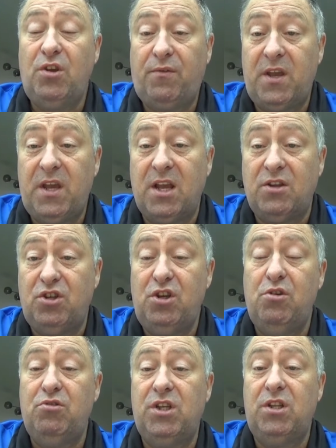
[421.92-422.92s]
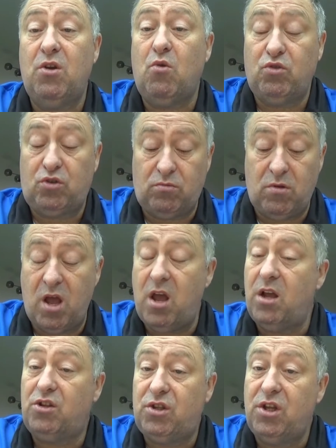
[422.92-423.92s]
you're using those
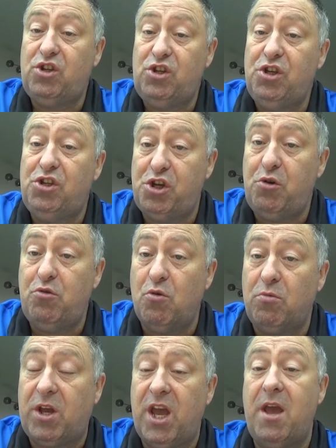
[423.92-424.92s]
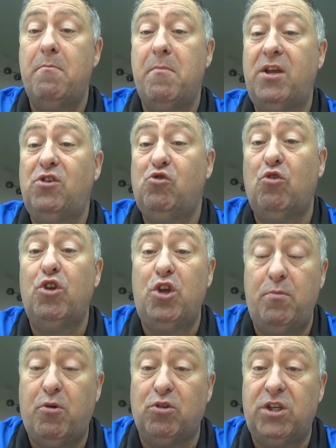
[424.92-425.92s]
your tune-up kit, make sure that
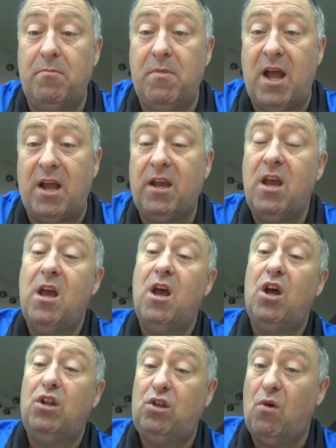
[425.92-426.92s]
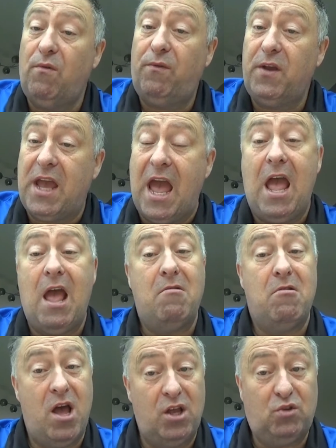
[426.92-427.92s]
you put it back. Don't forget
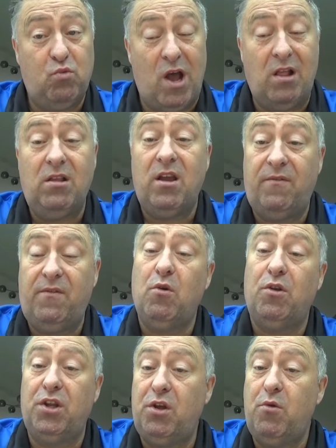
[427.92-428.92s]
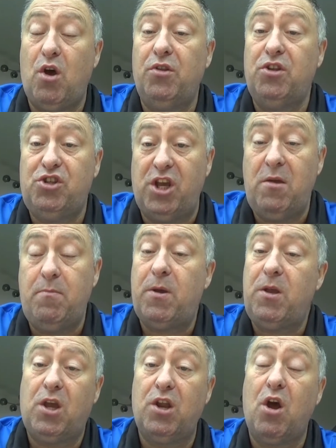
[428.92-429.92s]
as well, if you want to do it on the cheap,
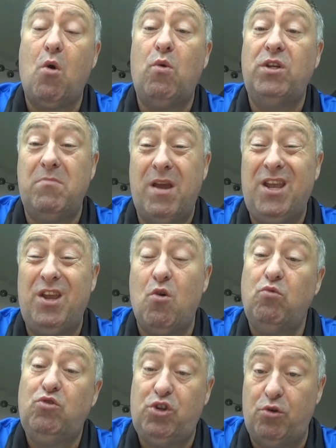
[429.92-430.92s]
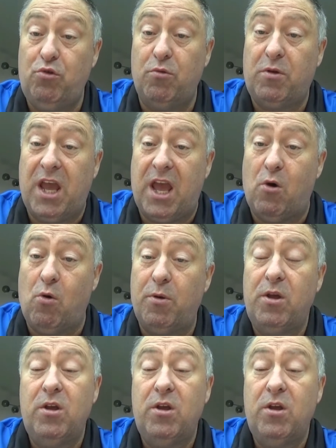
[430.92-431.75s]
you can always make your own tune-up kit up.